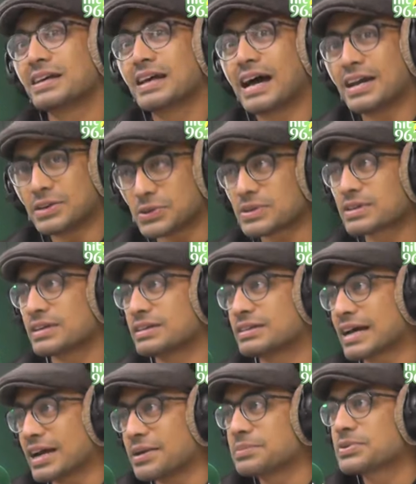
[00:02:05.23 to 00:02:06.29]
I took
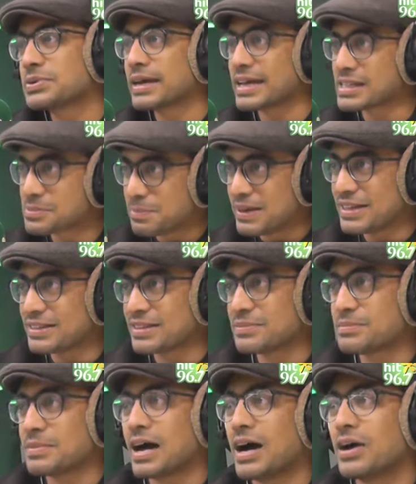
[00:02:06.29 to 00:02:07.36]
time to explain
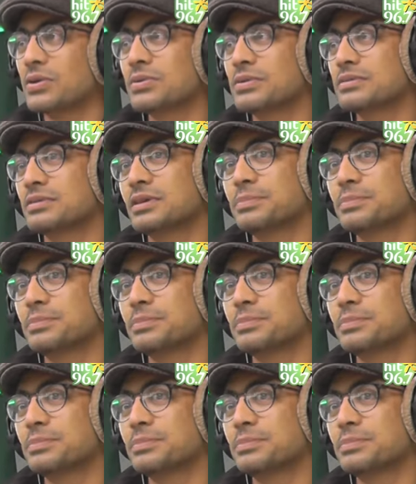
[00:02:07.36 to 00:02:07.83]
them how a